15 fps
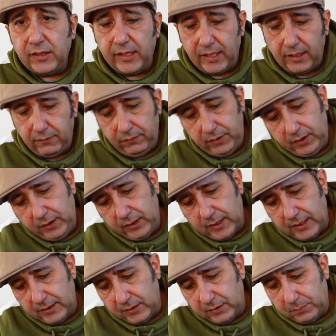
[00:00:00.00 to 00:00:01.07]
heavy,
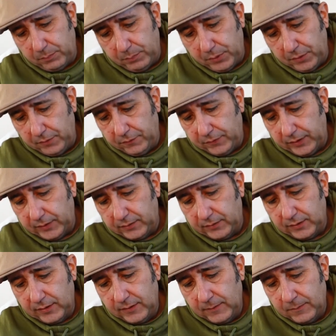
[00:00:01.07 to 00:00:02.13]
and it's perfect